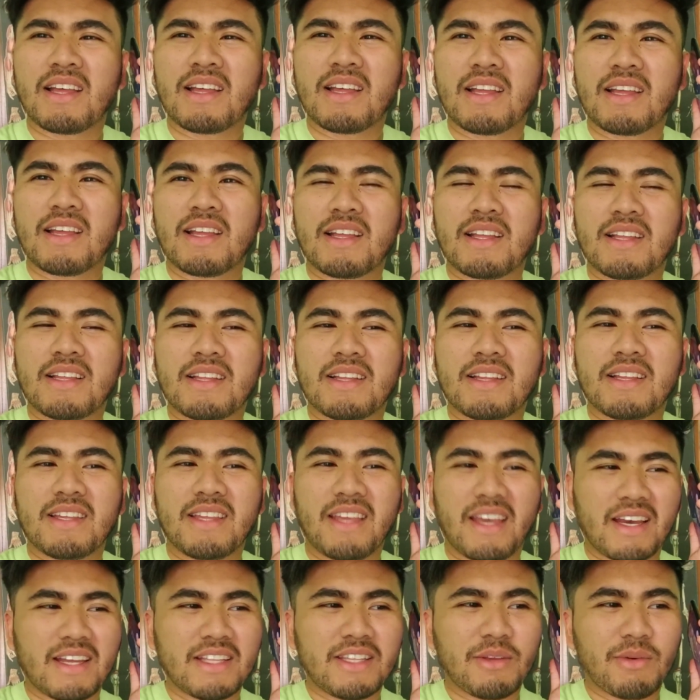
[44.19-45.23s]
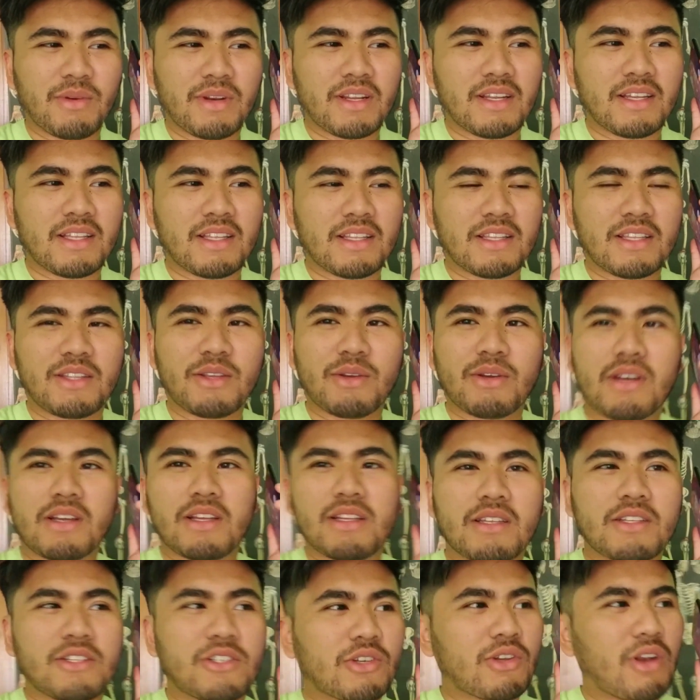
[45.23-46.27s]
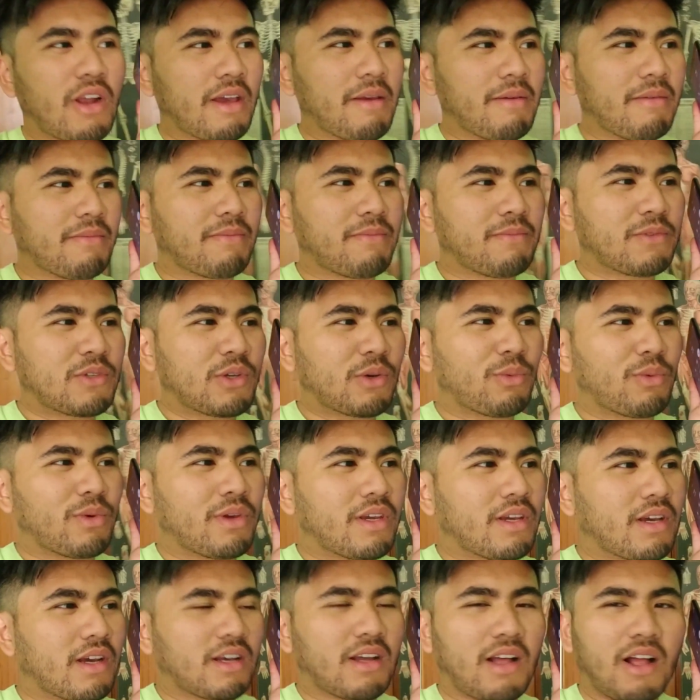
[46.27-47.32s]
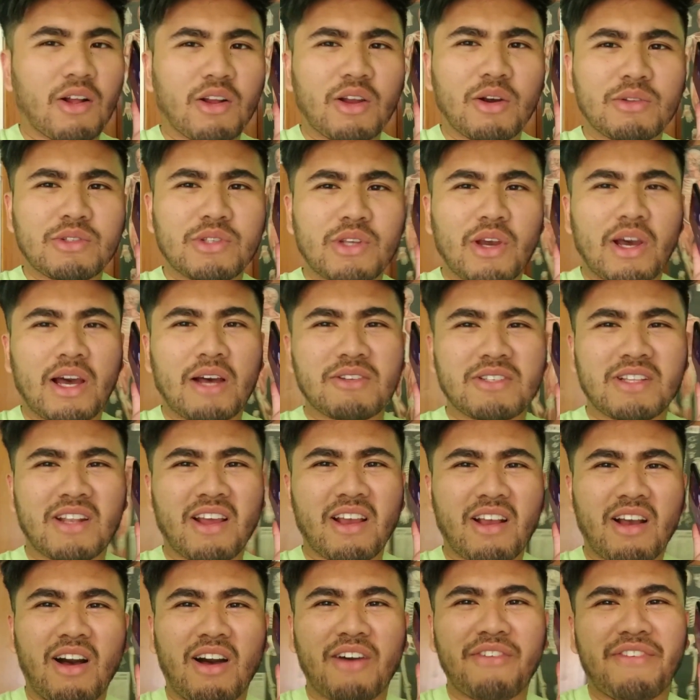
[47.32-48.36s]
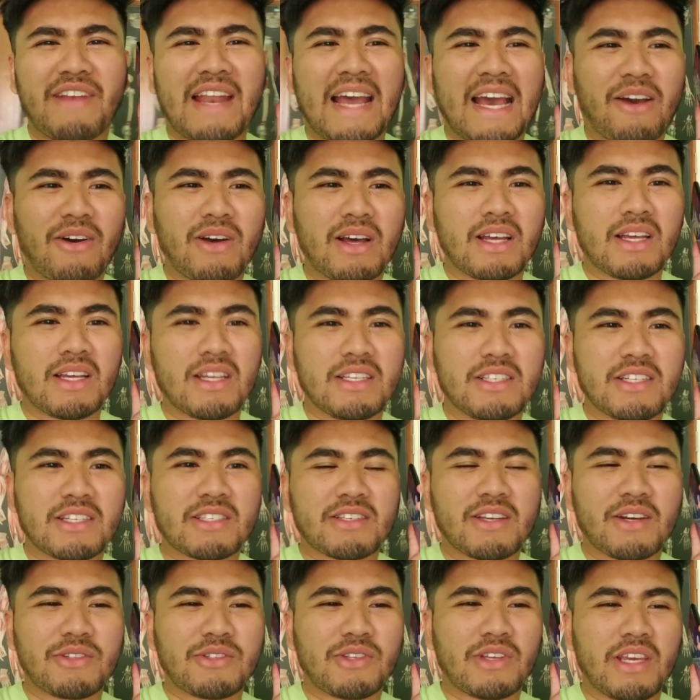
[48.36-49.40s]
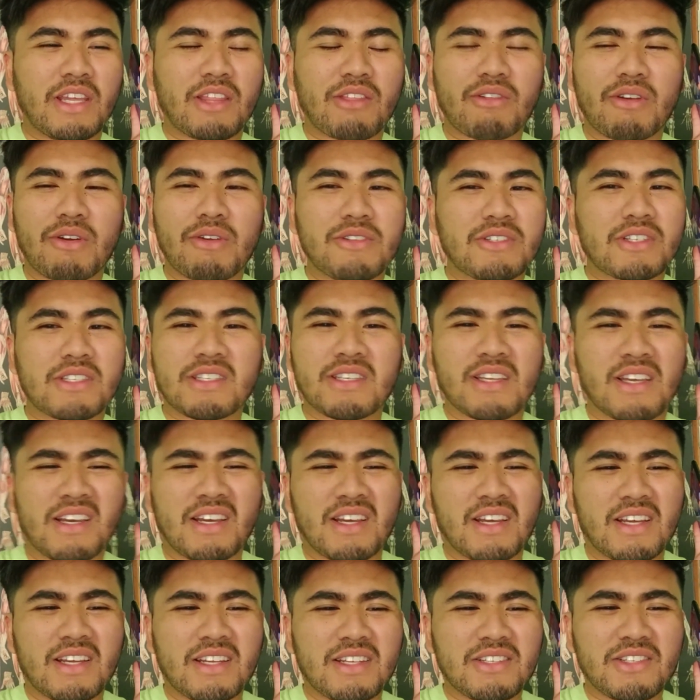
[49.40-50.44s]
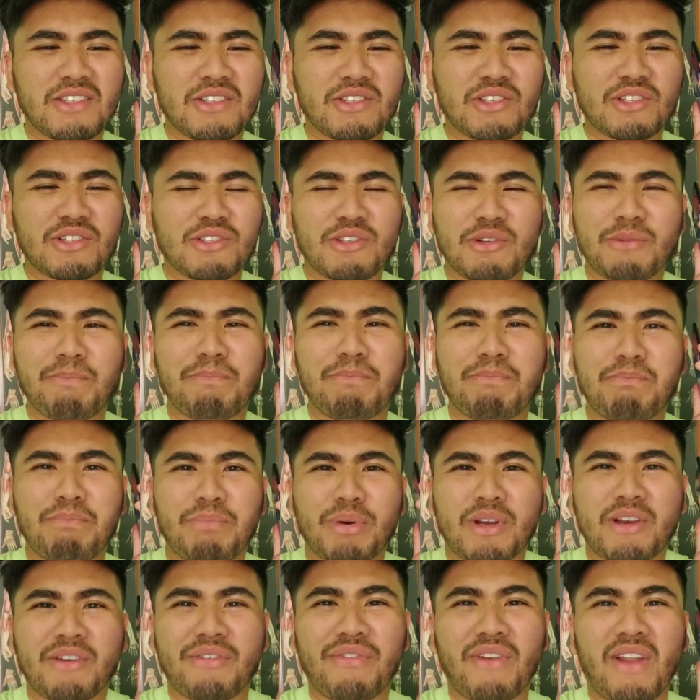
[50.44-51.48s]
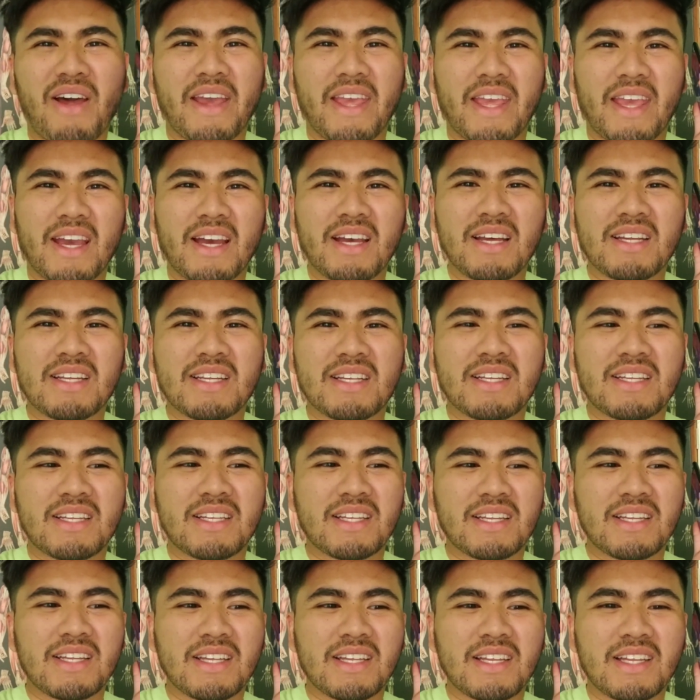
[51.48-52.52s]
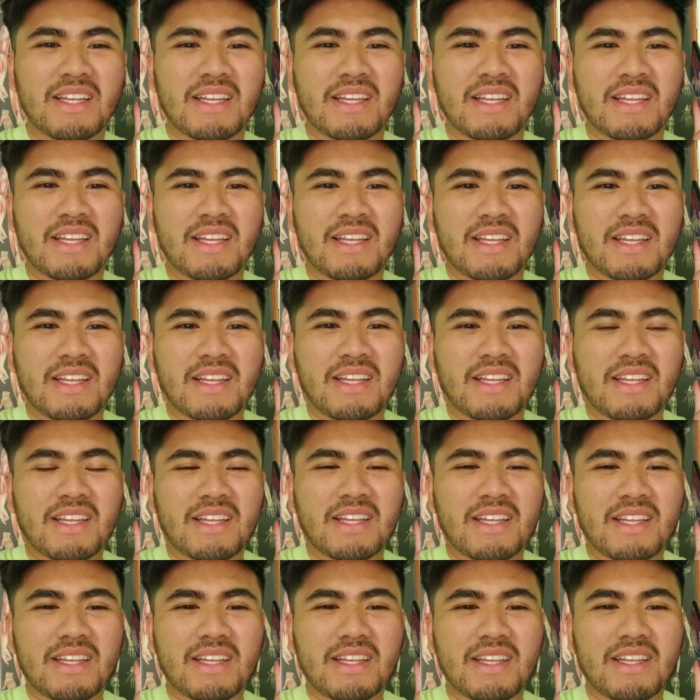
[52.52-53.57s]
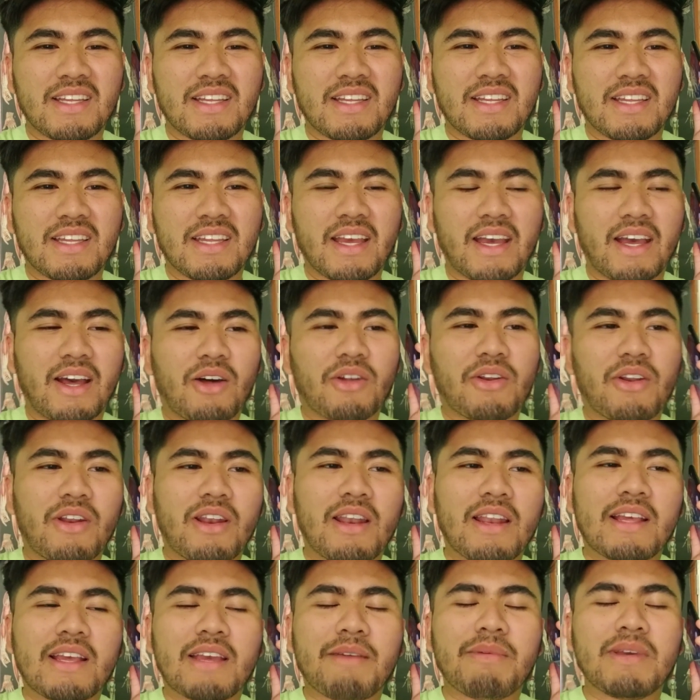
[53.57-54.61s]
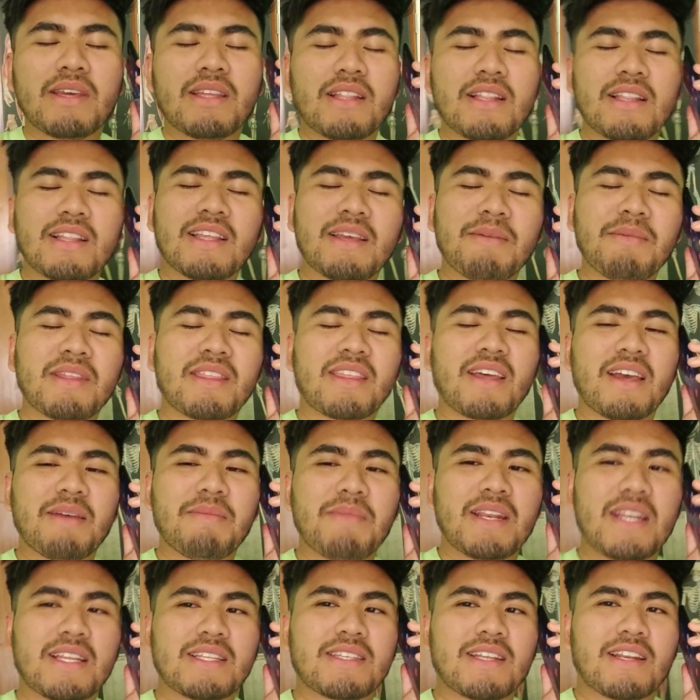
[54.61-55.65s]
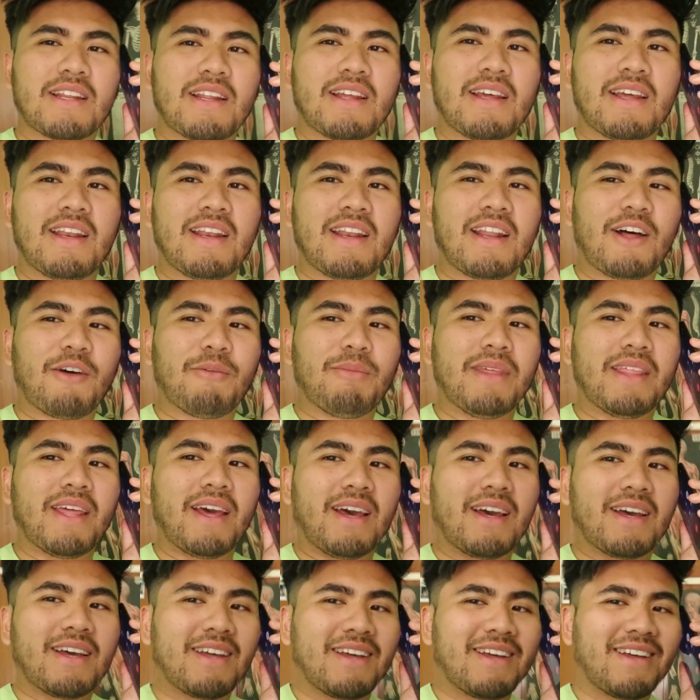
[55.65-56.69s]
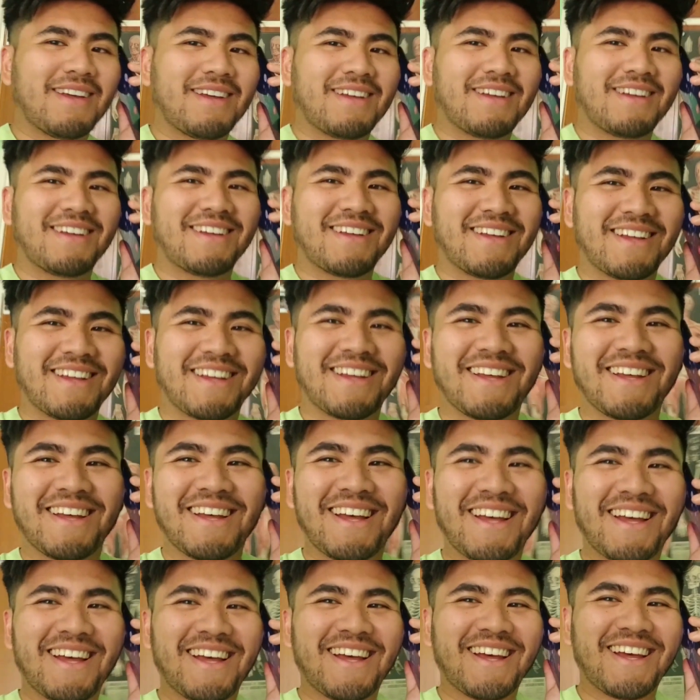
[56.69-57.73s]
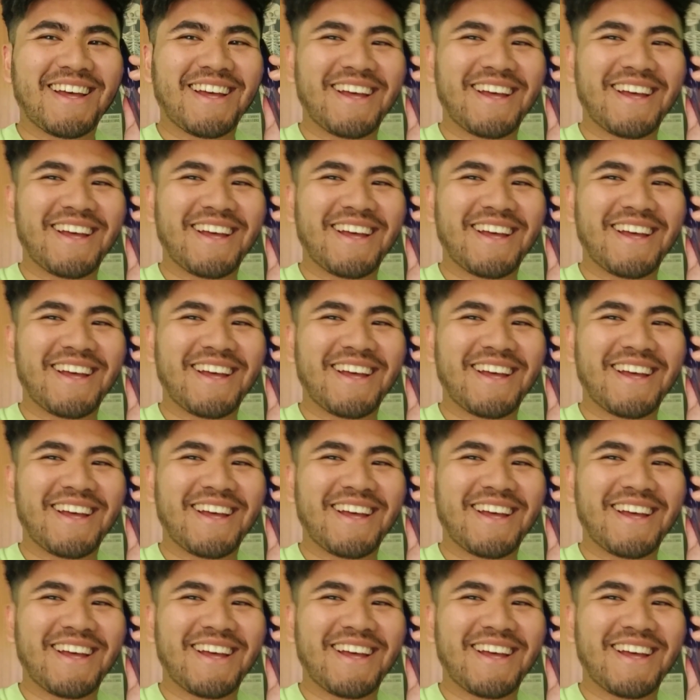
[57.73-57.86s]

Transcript: Why not? Yeah. Do you want to do? Should I? Should we? I'll go to your house in like half an hour. Just go to Heathrow and just just, just book a flight. Yeah. yeah. Should, should we just book a flight? Yeah. Hold on. Give me give me thirty minutes and and I'll be there. Okay. Cool.